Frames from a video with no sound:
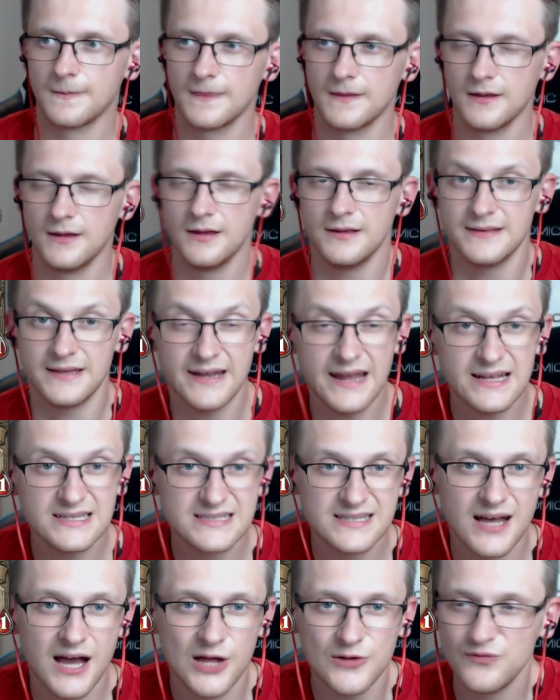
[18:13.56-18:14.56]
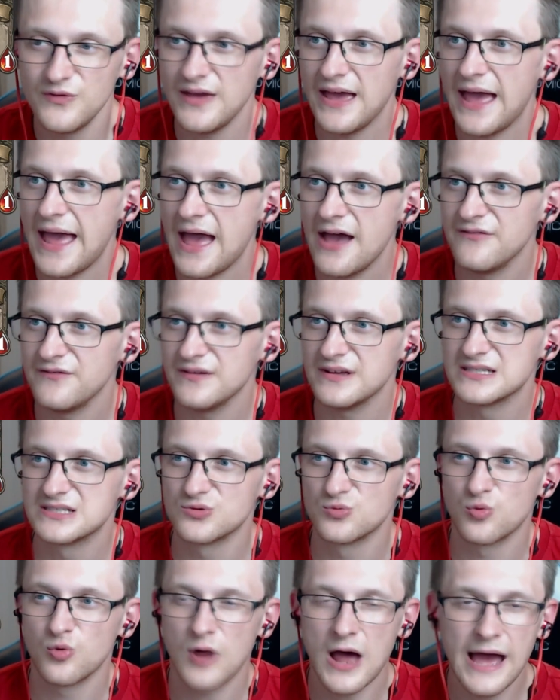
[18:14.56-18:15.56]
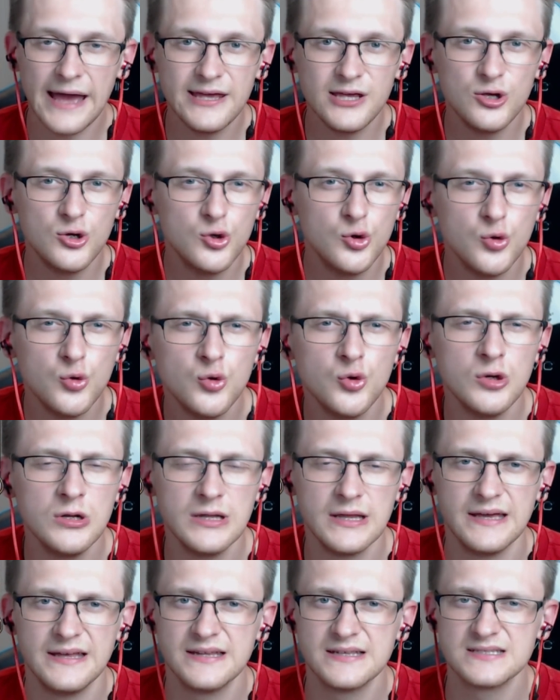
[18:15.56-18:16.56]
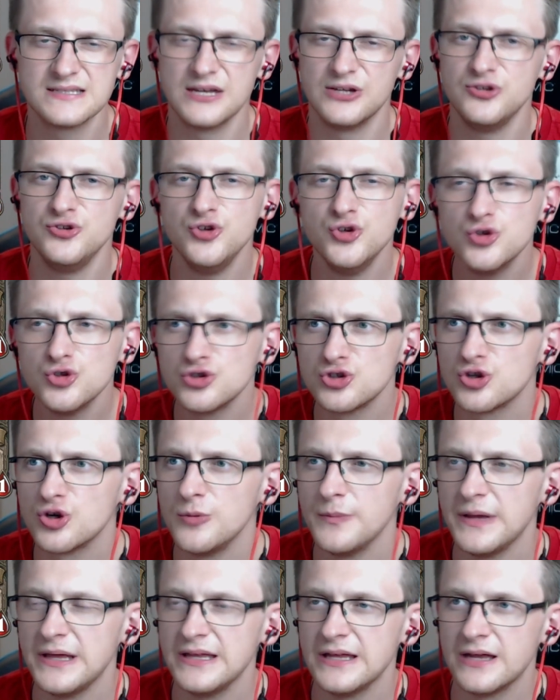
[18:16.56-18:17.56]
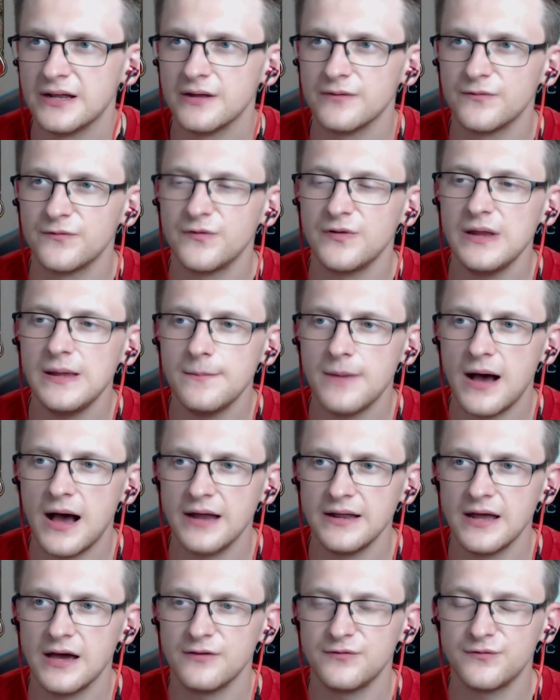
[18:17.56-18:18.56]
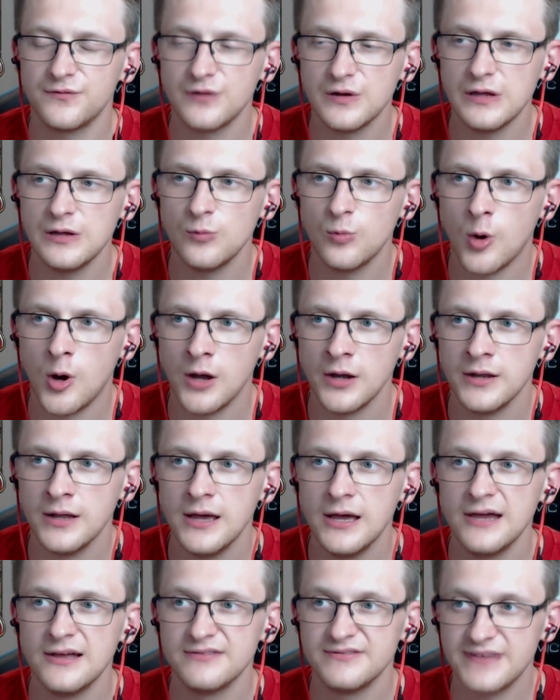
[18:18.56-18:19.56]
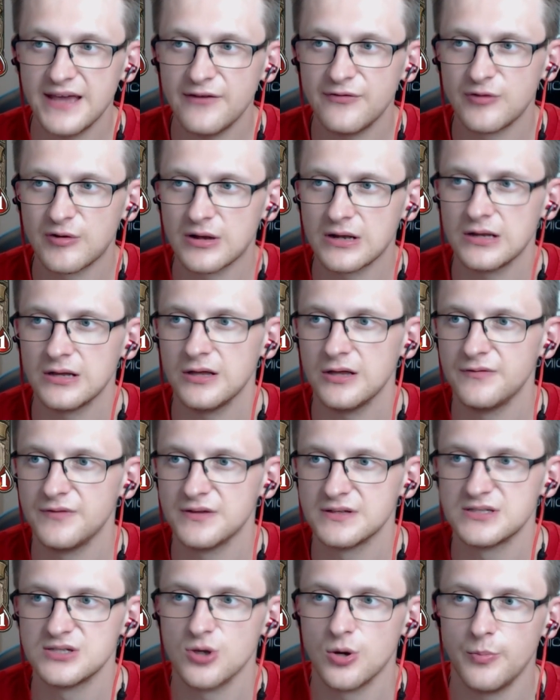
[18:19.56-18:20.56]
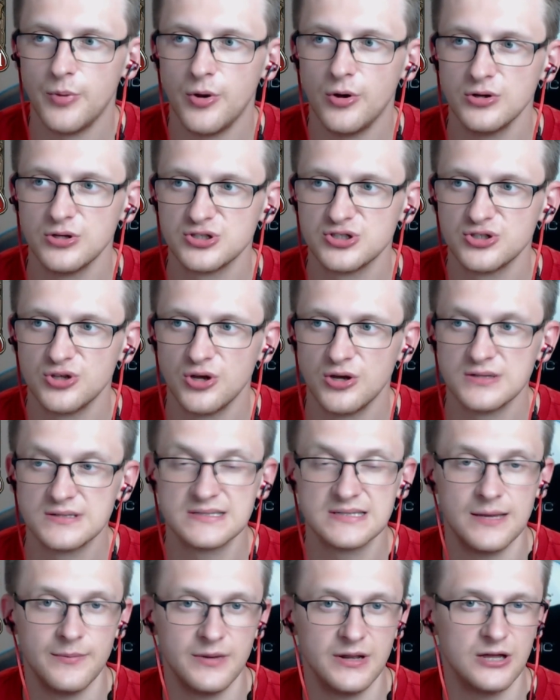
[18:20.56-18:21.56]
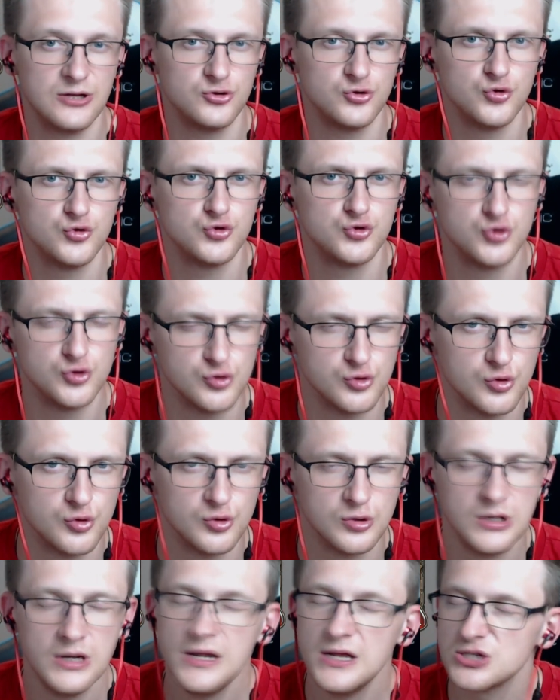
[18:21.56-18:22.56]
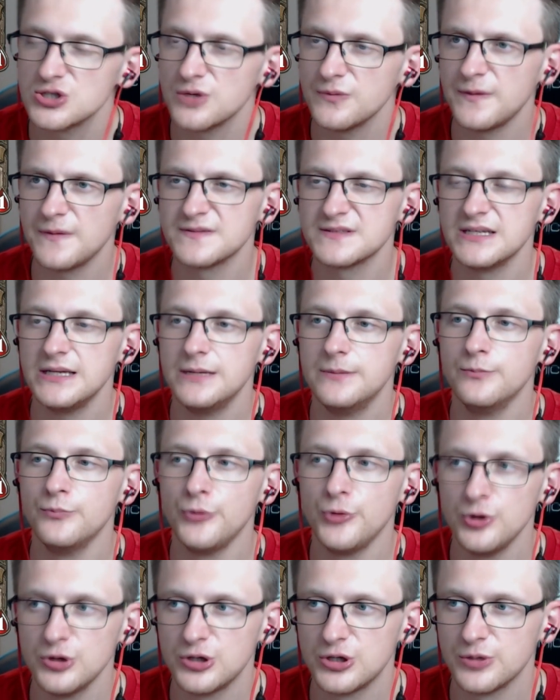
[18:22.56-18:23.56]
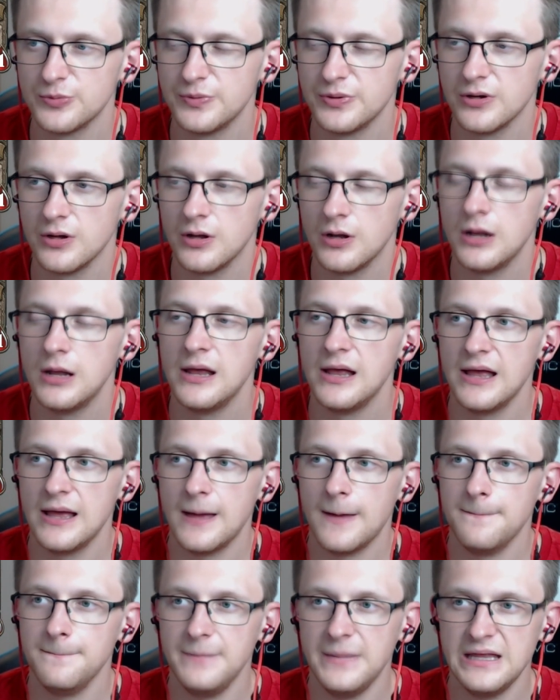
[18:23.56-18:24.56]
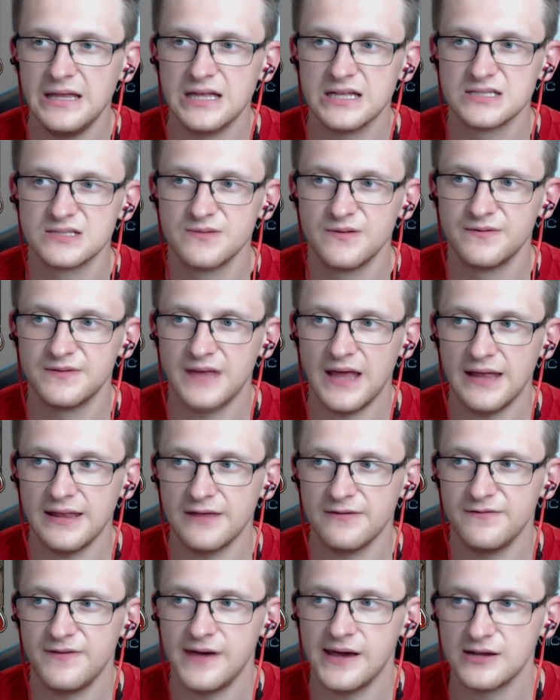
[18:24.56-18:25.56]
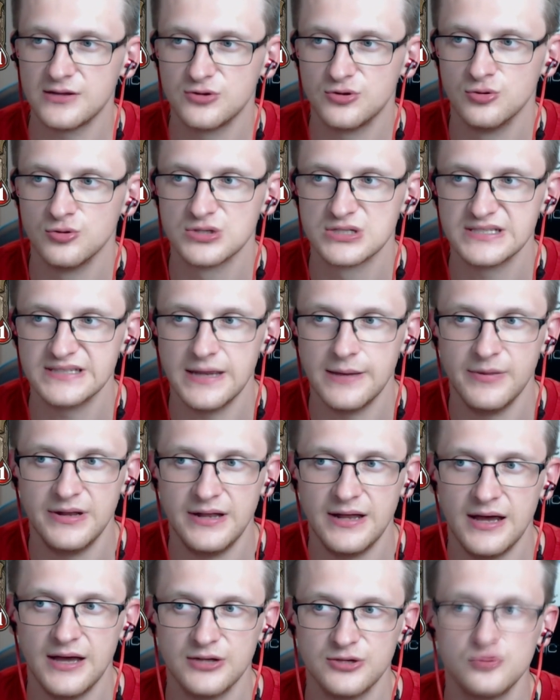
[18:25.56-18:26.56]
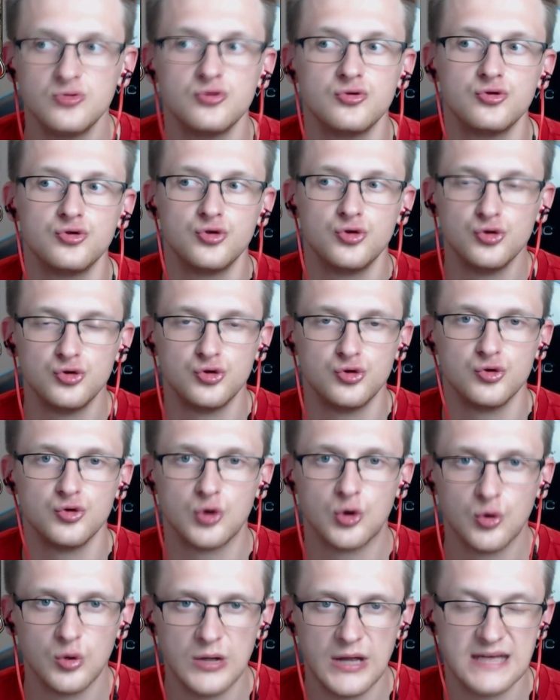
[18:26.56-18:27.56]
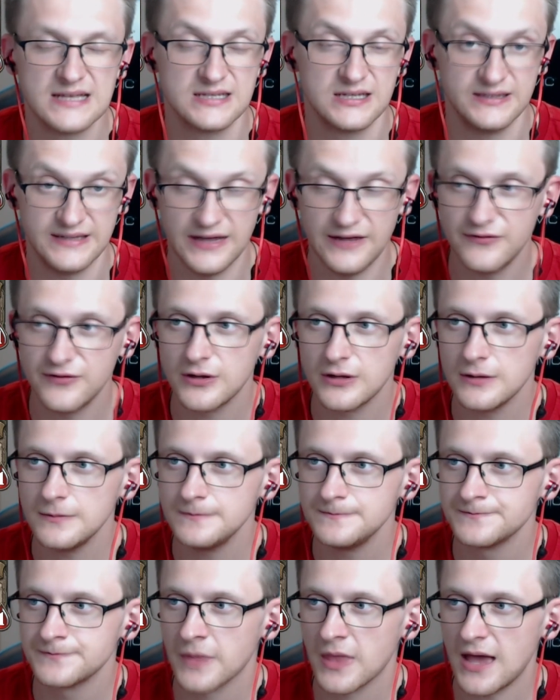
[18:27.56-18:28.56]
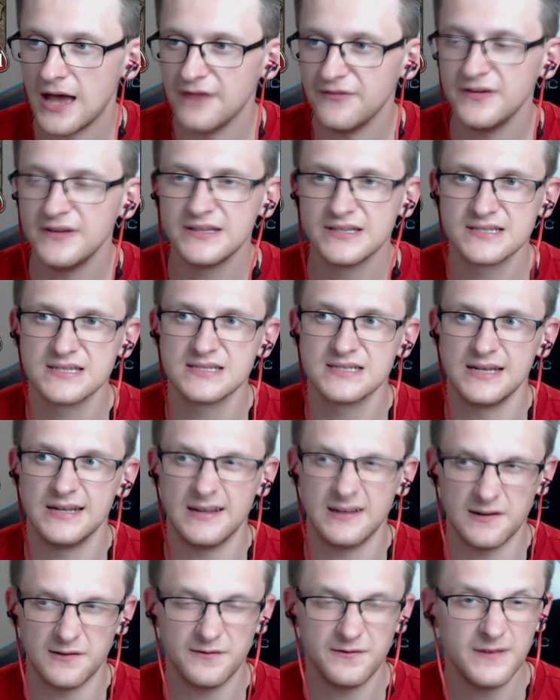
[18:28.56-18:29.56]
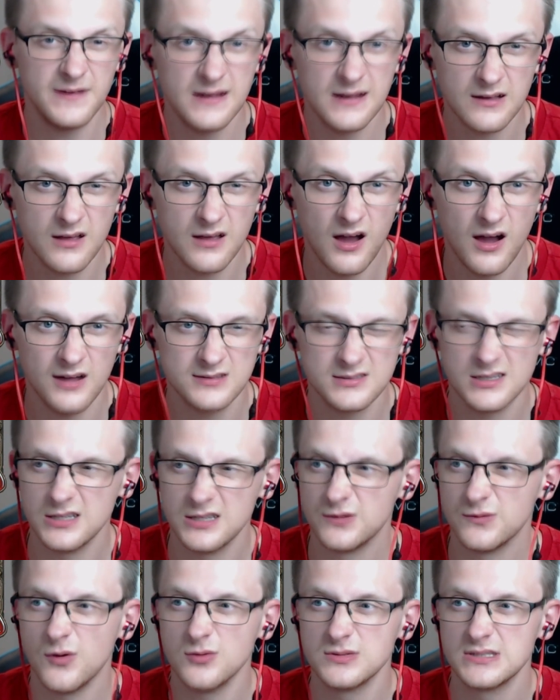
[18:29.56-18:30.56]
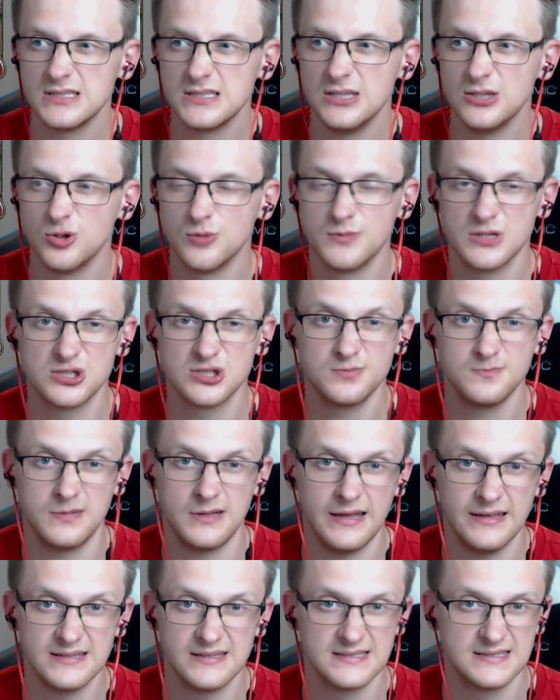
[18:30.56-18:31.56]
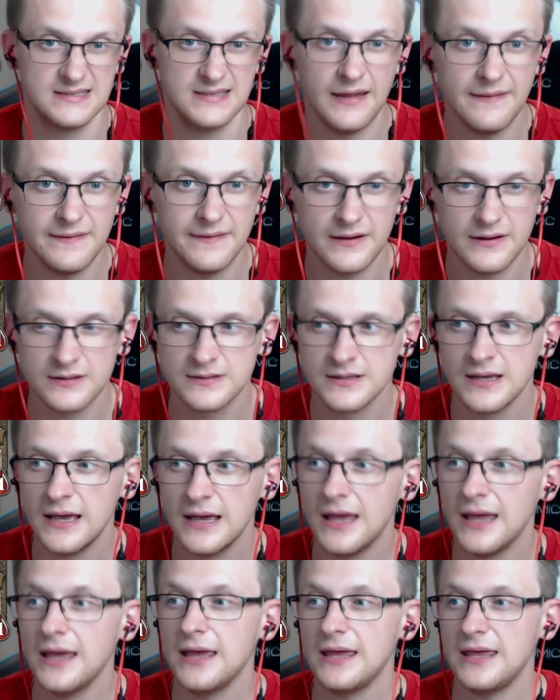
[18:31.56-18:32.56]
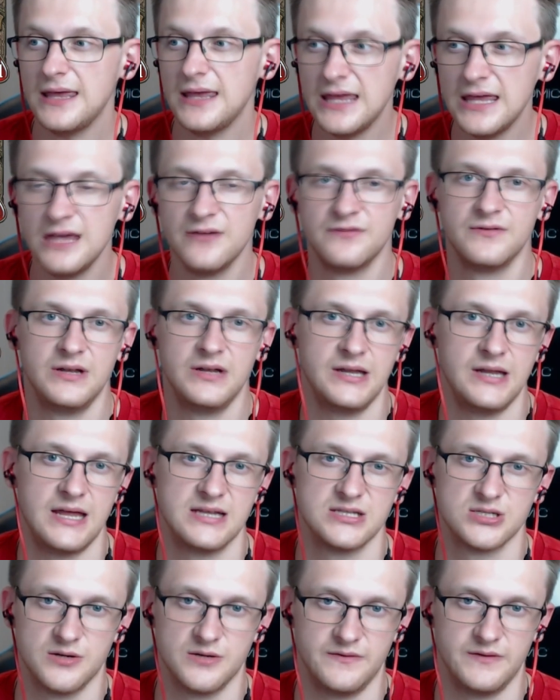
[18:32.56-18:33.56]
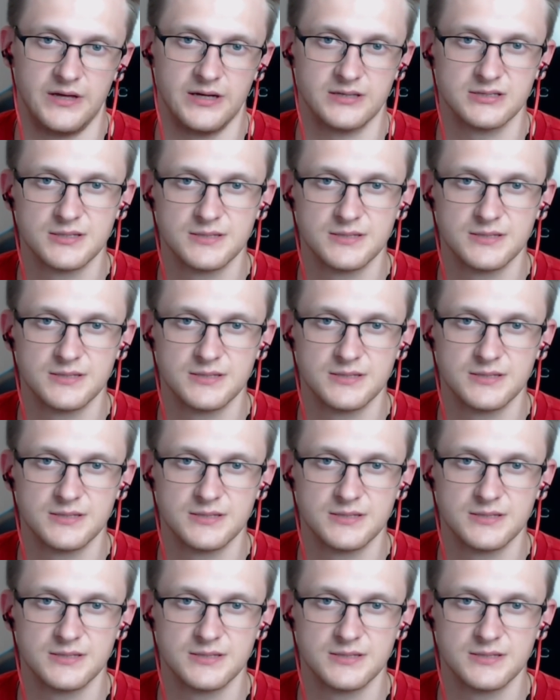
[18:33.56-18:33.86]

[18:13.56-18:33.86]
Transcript: The next card we have is Raigul. It is a neutral minion, 3 mana, 3/1. Definitely, if it's your opponent's turn, summon a 2/2 Ghoul. So we've seen multiple minions with that effect to summon a 2/2 Ghoul as a Death Rattle. I think this is another filler card. It won't see too much play in Standard, even in Enzov decks.